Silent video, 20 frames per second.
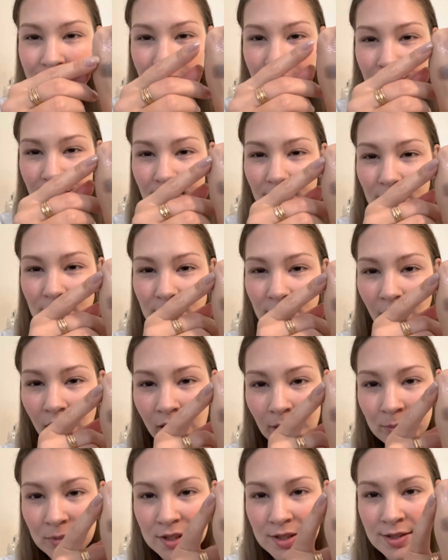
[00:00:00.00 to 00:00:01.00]
And then the
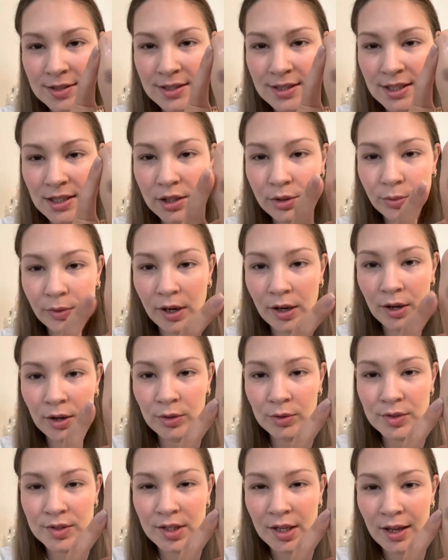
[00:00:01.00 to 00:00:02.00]
top is Tea
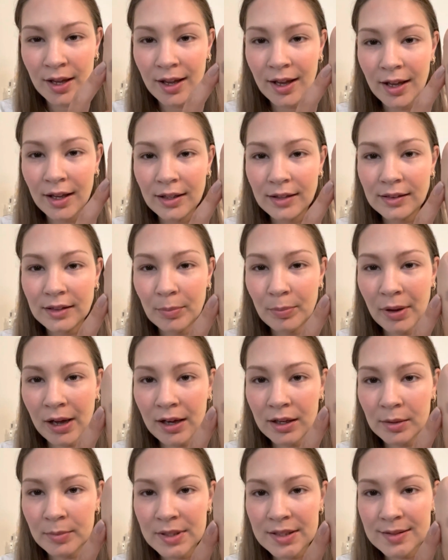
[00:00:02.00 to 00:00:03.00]
Rose. The
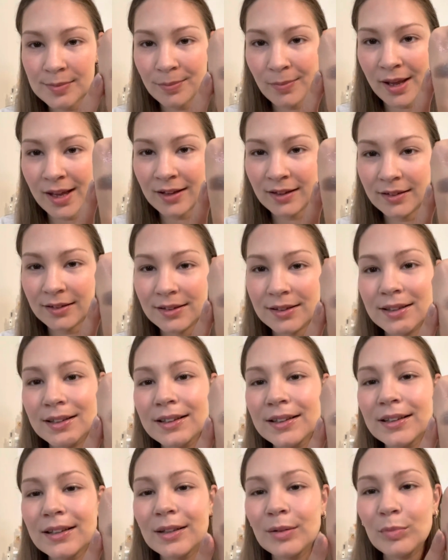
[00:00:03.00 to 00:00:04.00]
bottom is Mink.
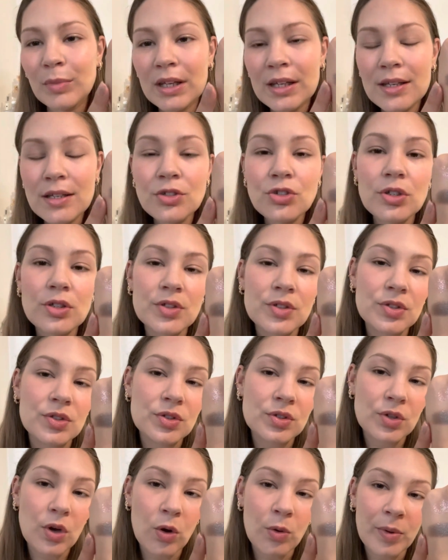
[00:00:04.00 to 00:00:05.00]
Mink is just
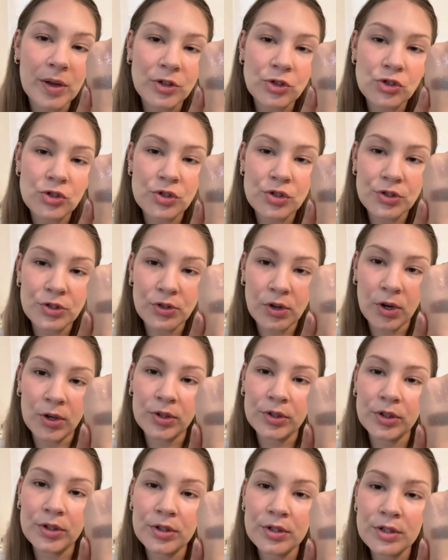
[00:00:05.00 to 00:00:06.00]
so much
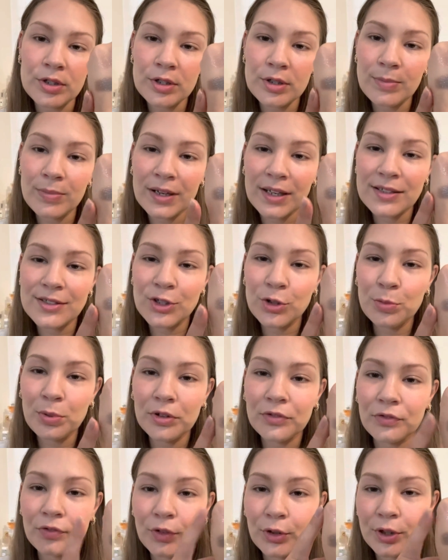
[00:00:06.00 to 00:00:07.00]
darker, but I do
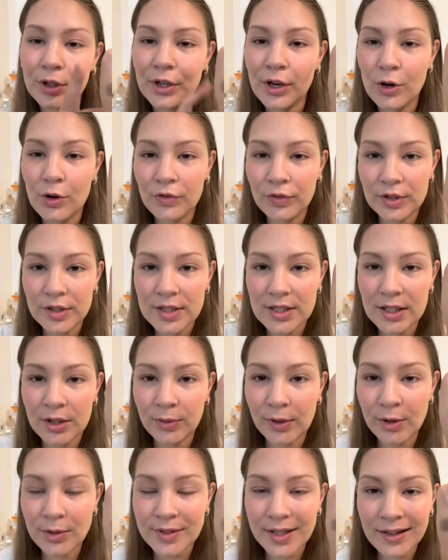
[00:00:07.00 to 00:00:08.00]
prefer it over Tea
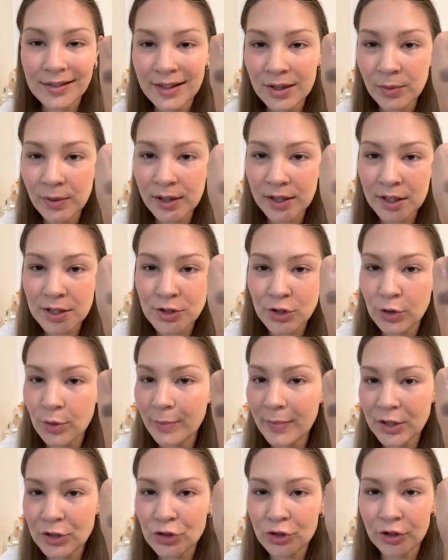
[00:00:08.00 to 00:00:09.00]
Rose. I think we're gonna do a
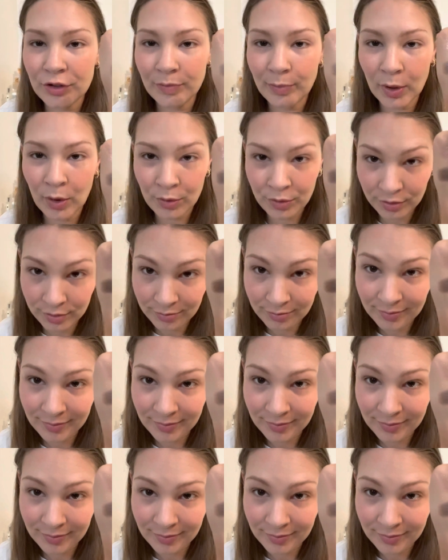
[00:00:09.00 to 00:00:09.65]
mixture of both.